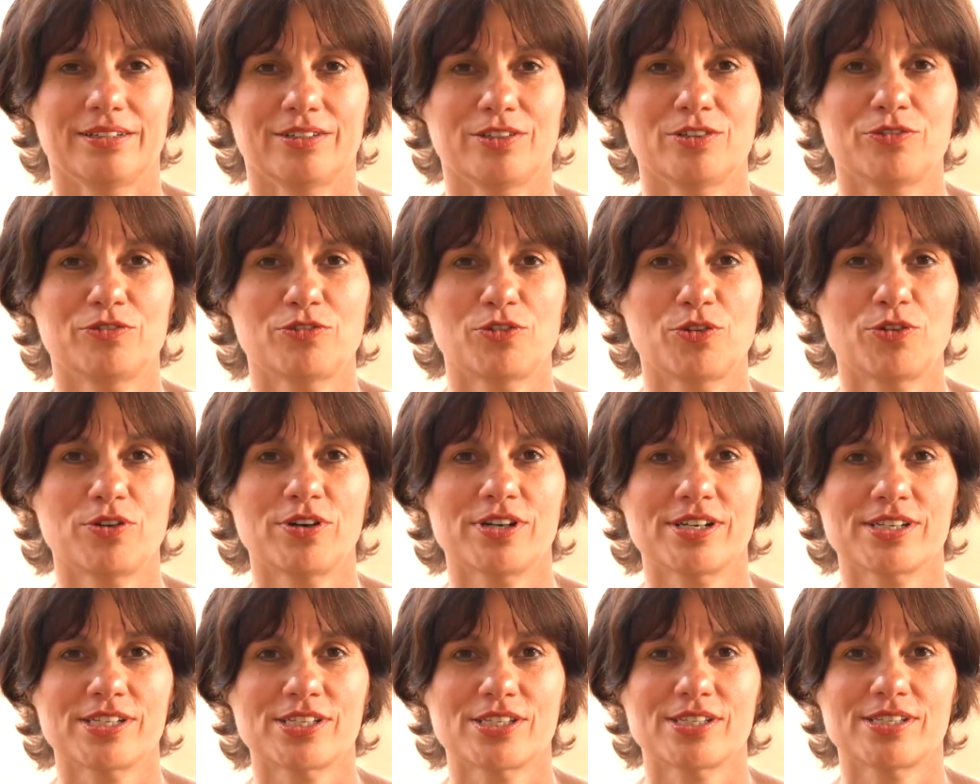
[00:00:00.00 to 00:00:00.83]
Of
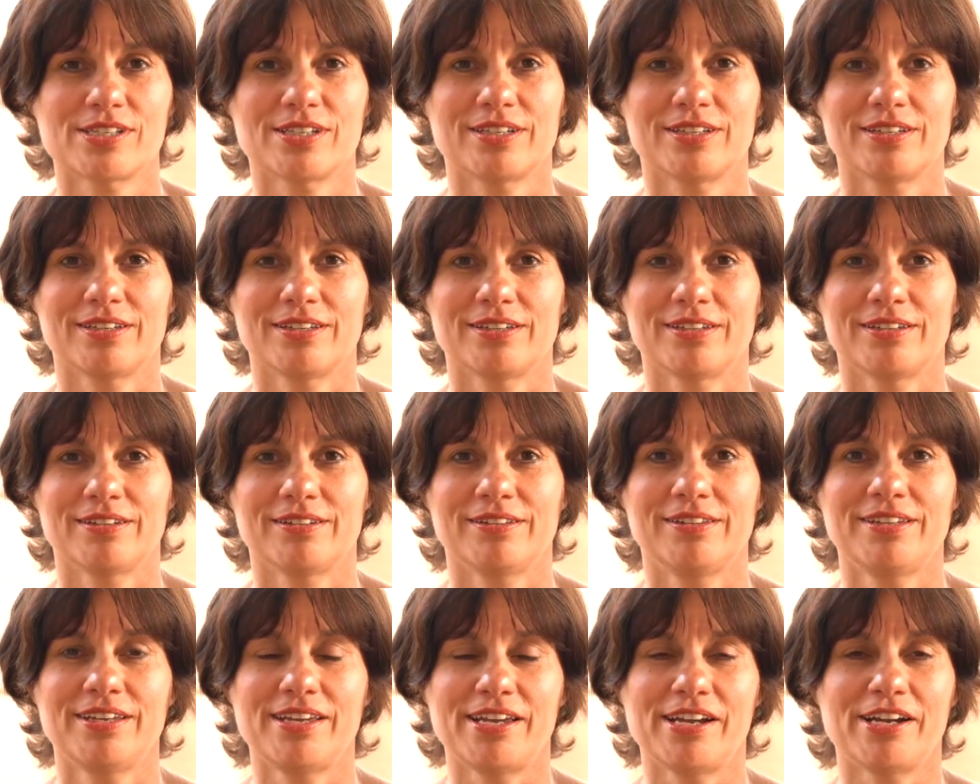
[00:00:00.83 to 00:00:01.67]
course,
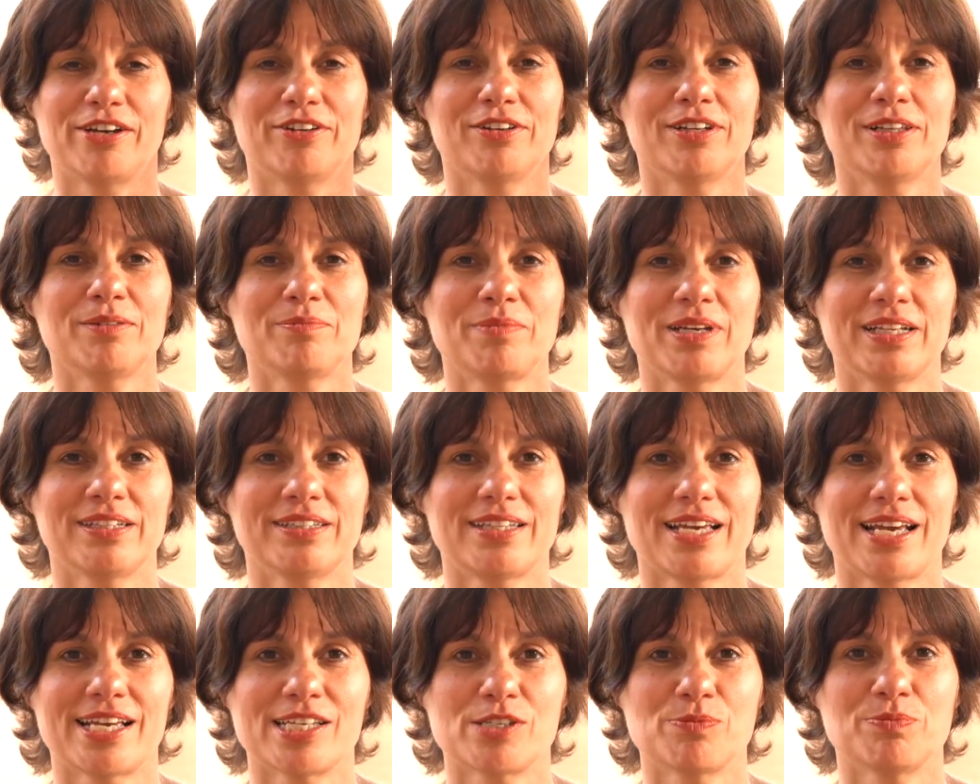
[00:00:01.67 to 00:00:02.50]
the air element
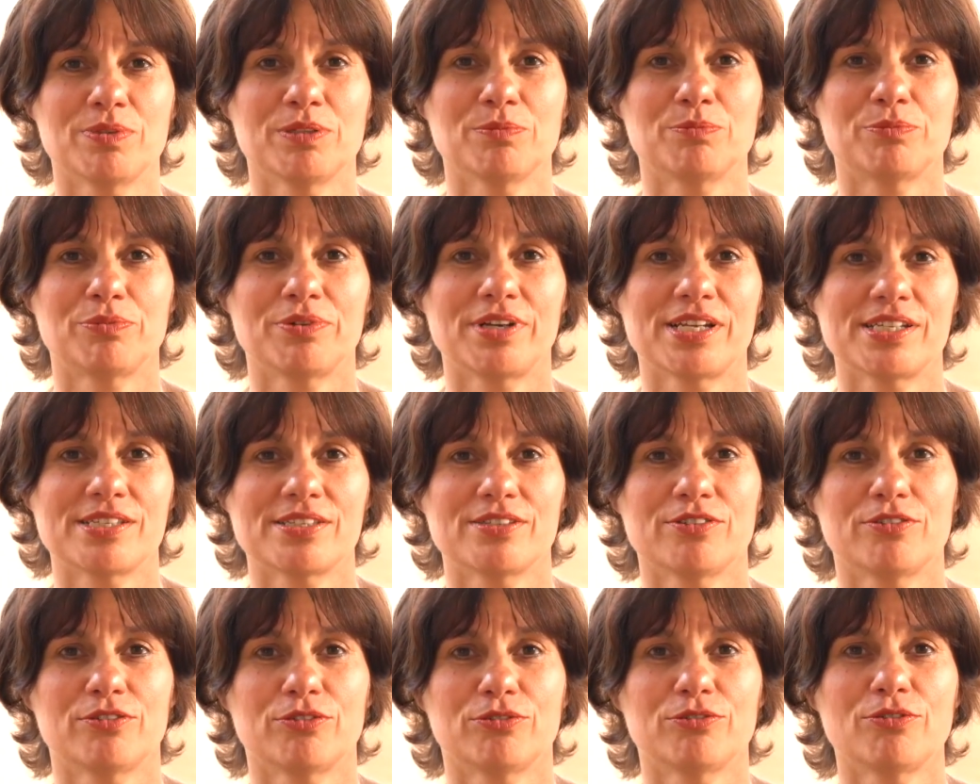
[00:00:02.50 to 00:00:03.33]
has been
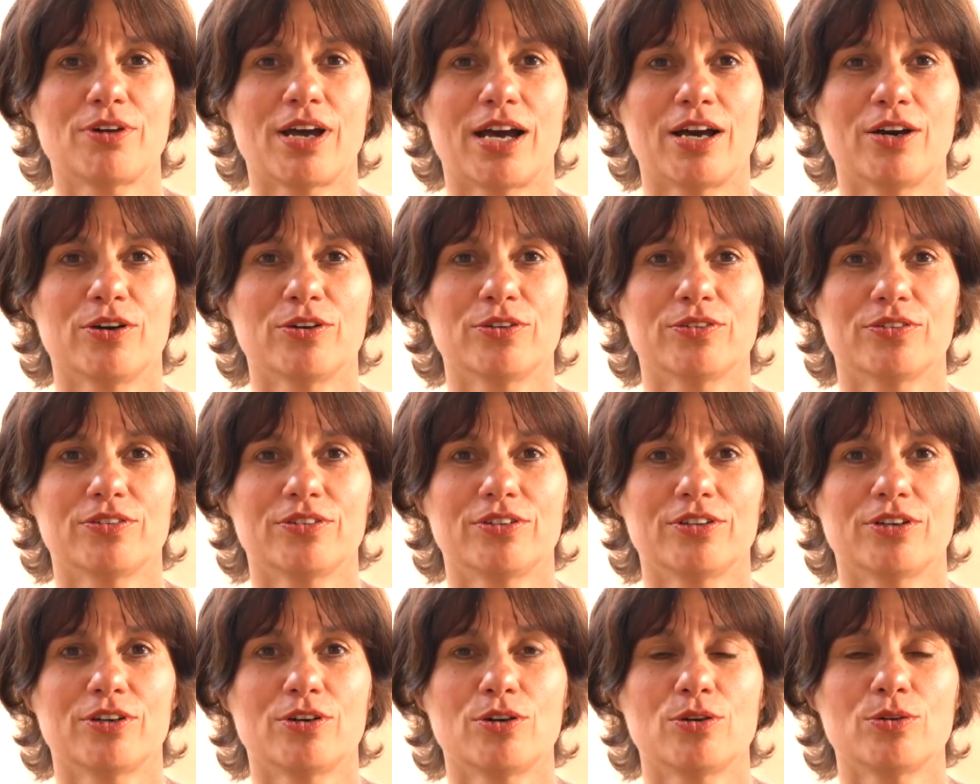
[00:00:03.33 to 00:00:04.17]
present throughout
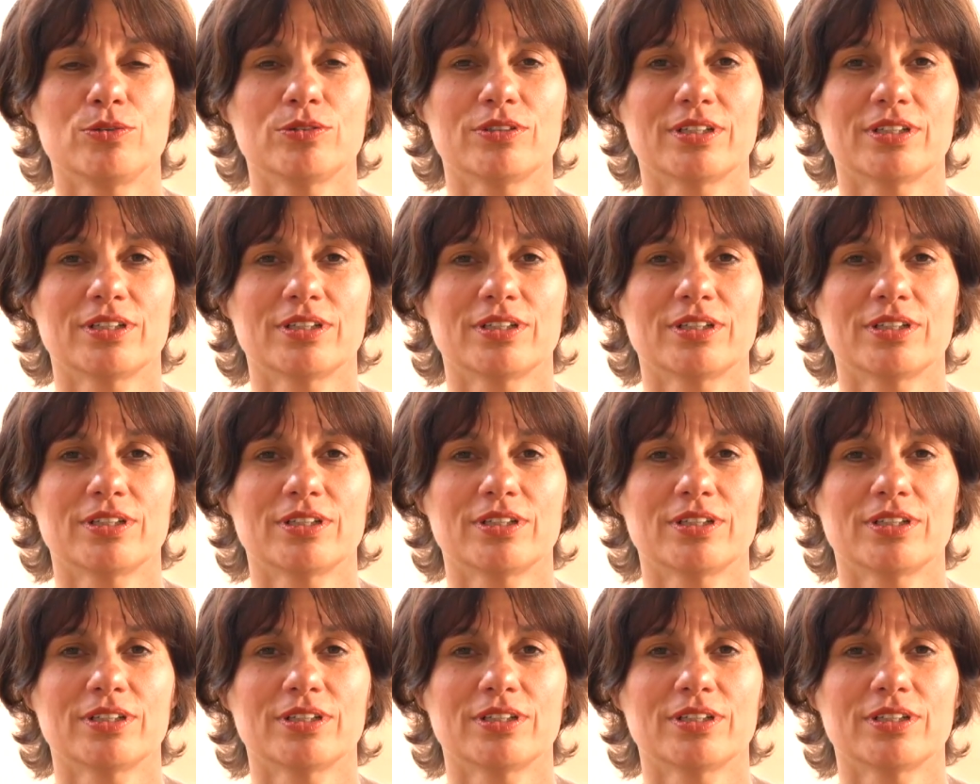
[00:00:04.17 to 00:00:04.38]
the whole